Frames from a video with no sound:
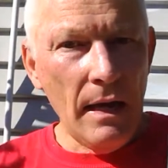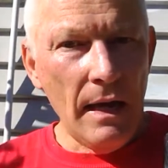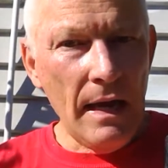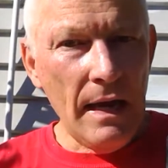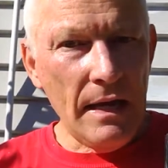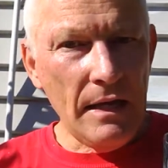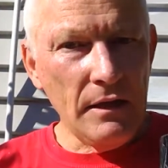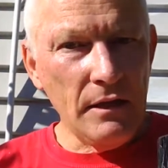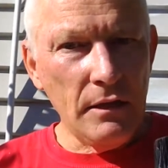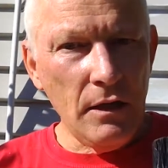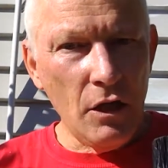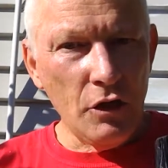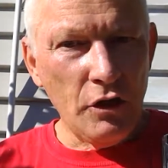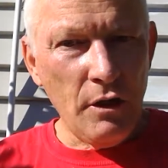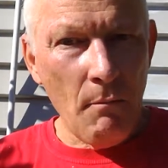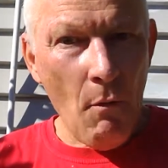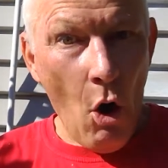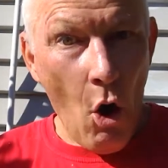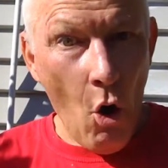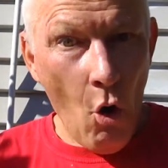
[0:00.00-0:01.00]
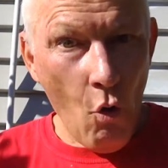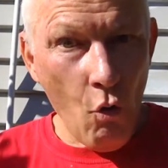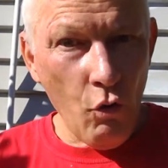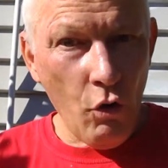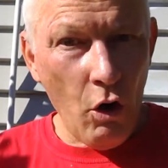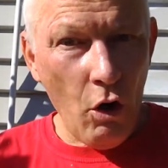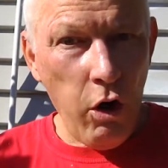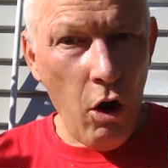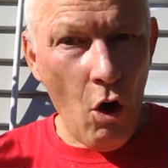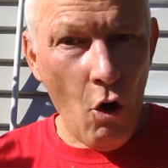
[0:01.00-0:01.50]
is some old
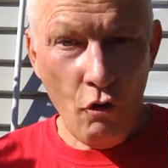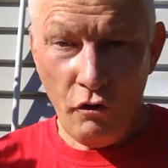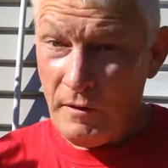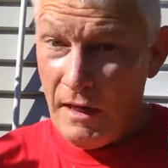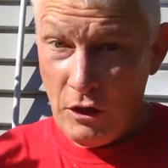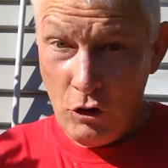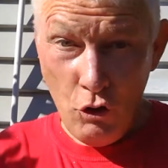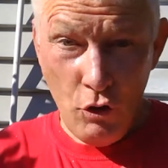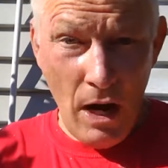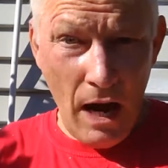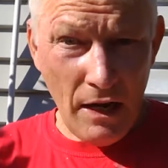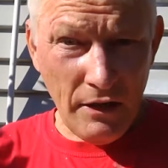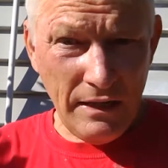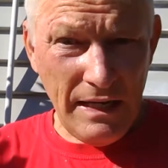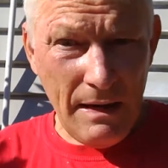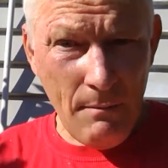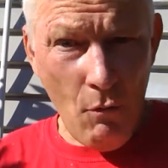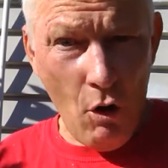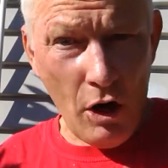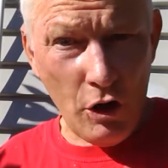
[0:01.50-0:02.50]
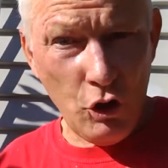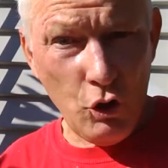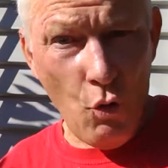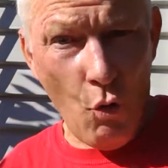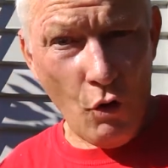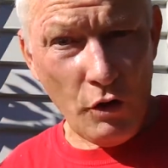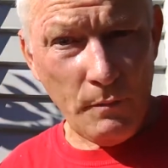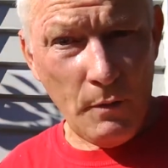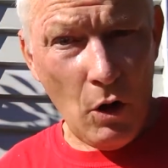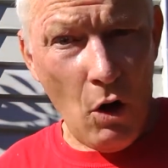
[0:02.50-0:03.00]
clothes. Now you can't see my
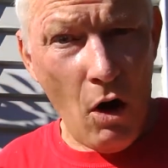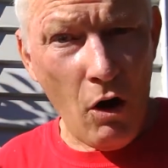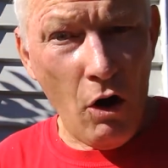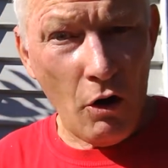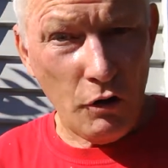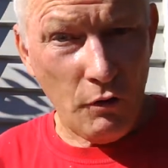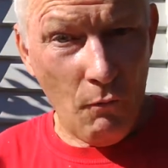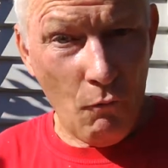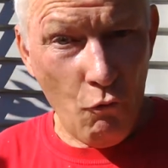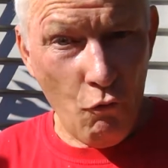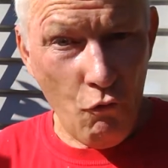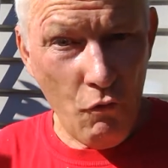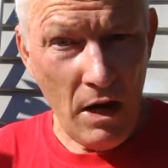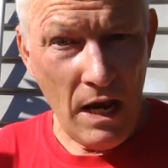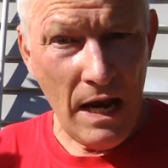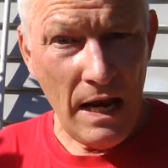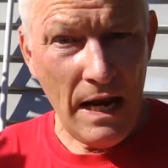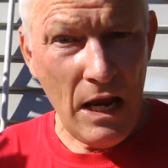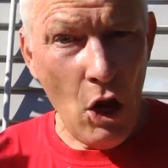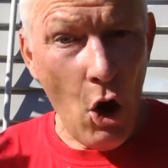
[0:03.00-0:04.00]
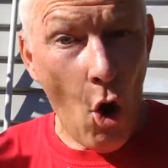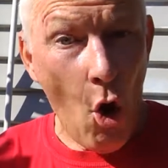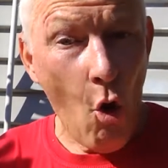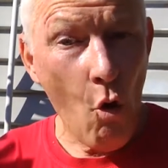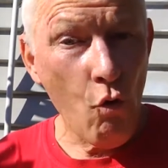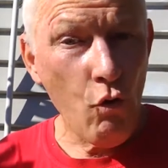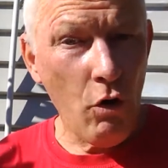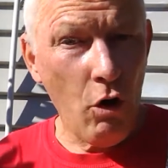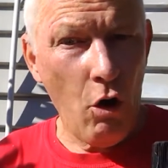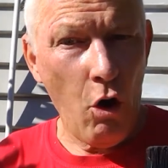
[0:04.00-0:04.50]
shorts, but I got some really
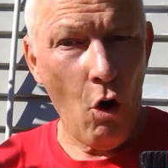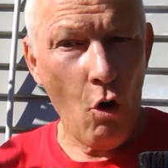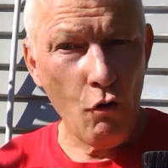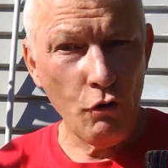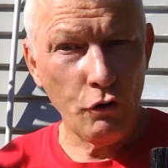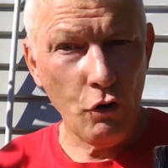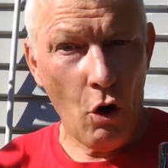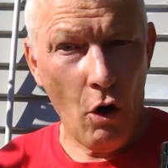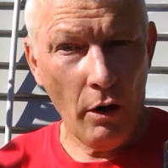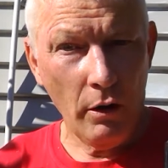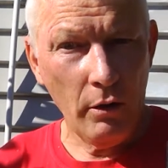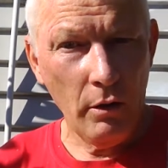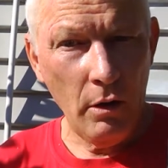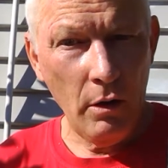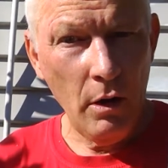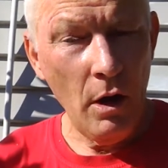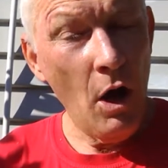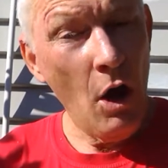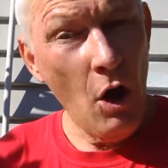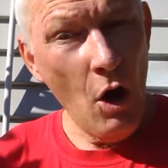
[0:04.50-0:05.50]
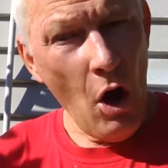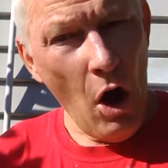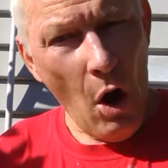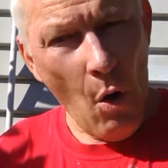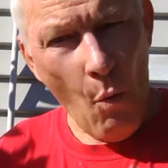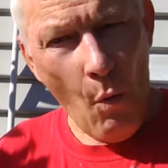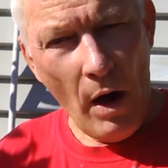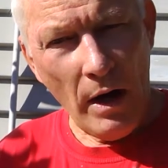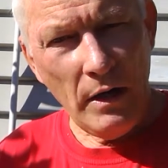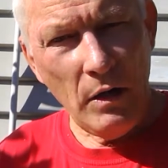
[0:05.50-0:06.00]
old clothes on. I
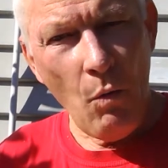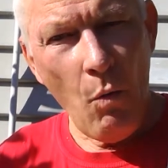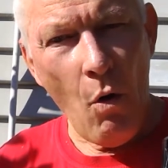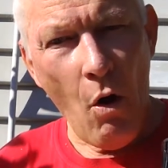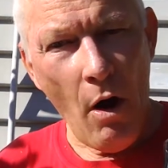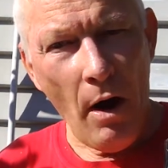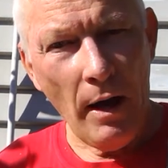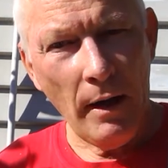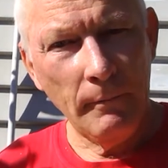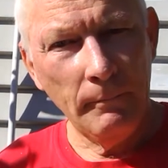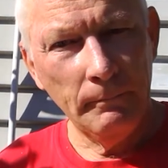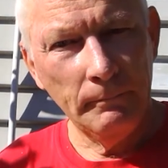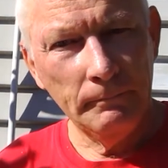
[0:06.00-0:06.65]
wonder why.